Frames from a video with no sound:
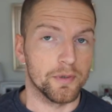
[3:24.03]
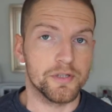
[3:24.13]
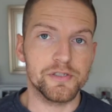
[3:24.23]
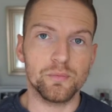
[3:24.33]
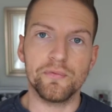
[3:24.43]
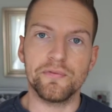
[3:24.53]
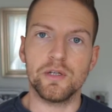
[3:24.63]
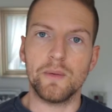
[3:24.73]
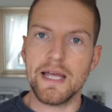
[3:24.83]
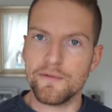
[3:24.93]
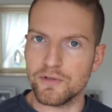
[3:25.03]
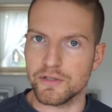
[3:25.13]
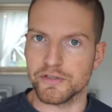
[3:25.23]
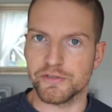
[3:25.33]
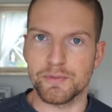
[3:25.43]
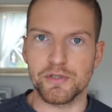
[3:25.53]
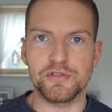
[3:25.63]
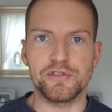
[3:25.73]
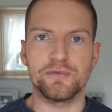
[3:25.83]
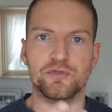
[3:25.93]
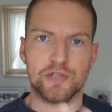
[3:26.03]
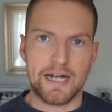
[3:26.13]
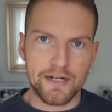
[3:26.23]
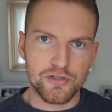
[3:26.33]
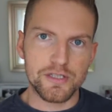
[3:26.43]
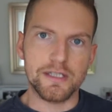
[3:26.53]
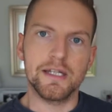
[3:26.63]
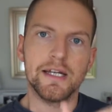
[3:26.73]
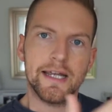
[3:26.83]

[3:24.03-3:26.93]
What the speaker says: because it will feel effortless, because you've gradually